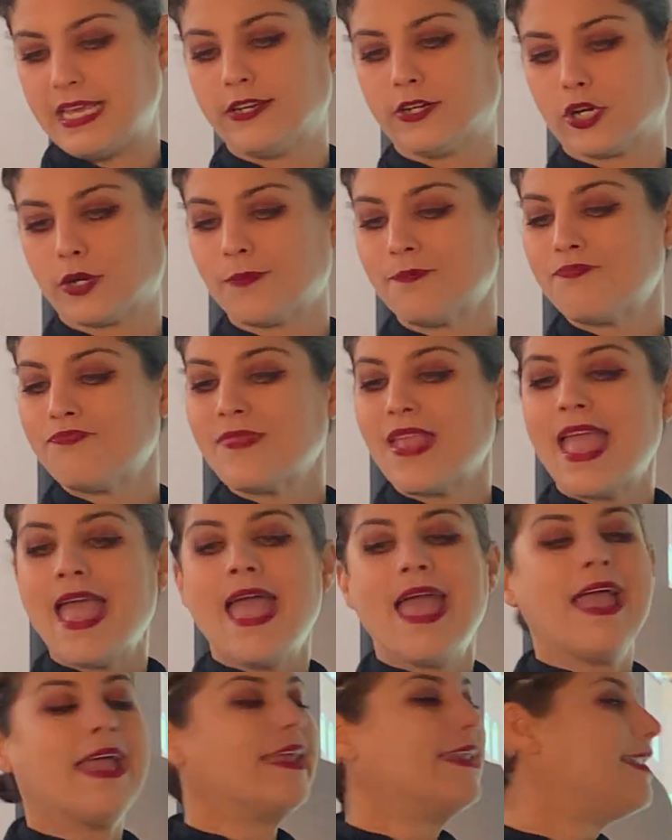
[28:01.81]
Peter.
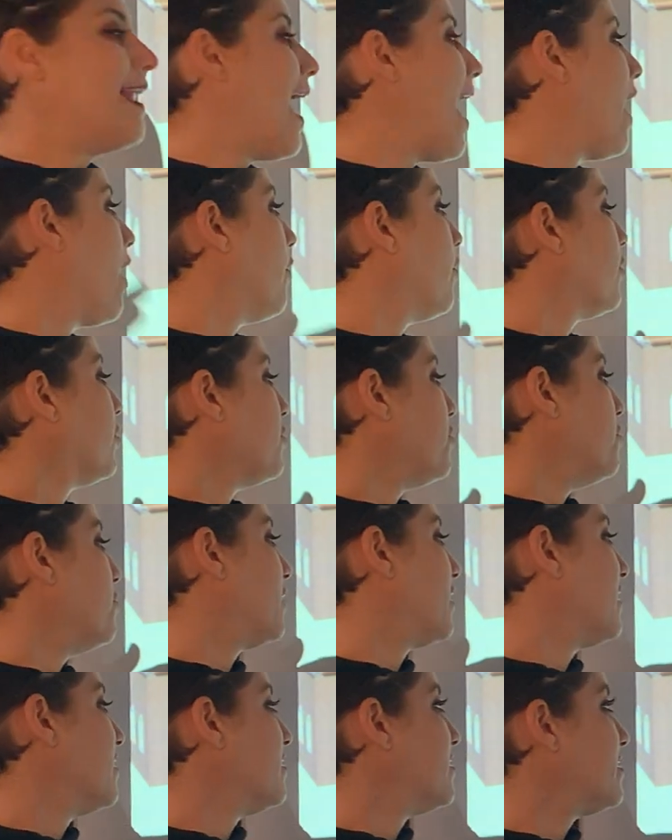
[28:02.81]
Now,
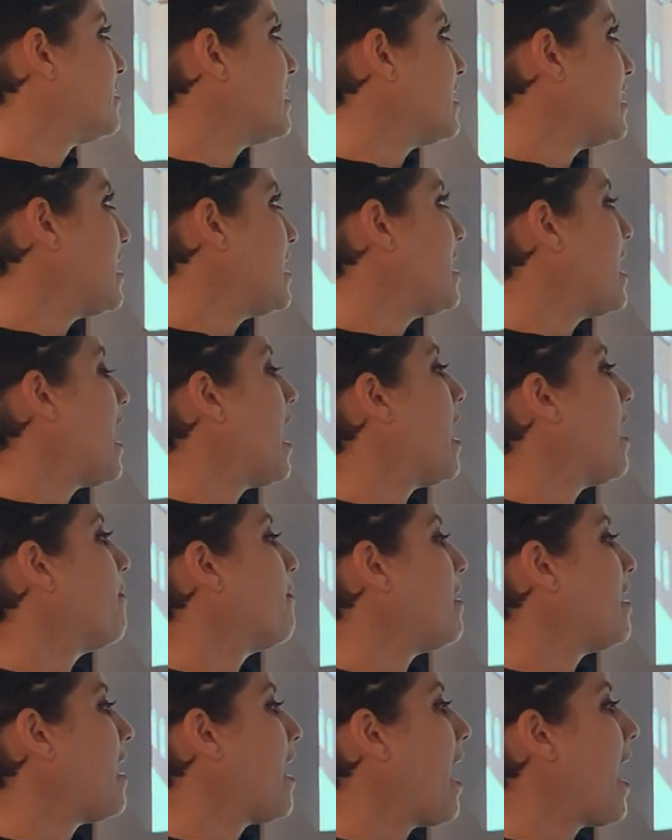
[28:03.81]
you can see
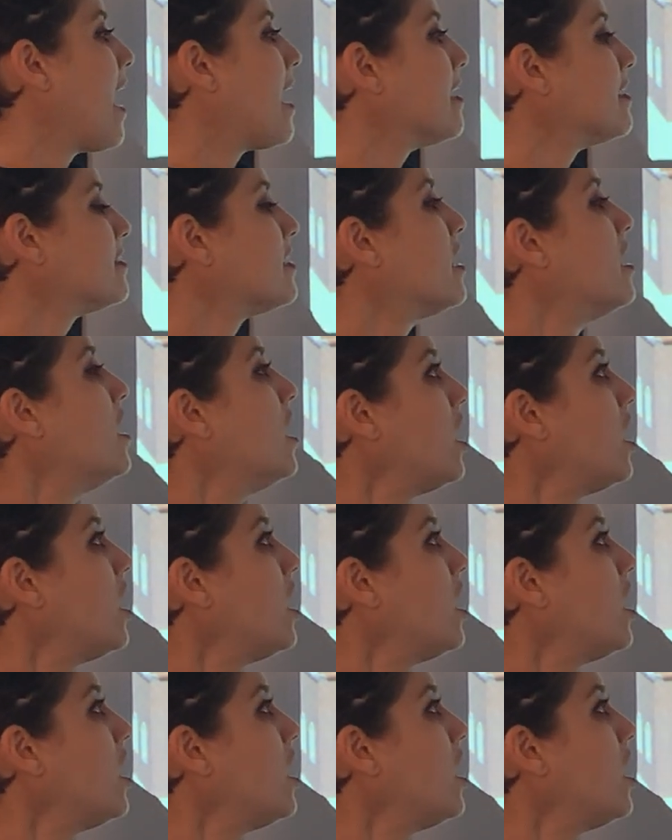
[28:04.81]
um, it has